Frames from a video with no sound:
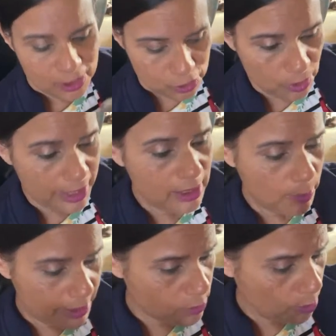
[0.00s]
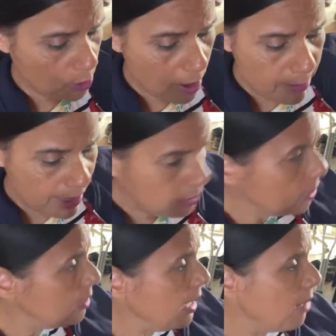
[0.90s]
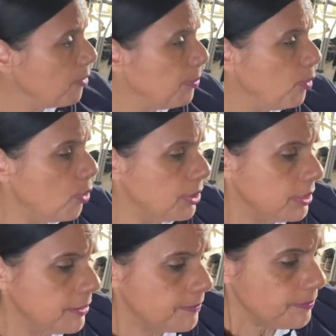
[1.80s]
So anyways, we'll come back to the damn report.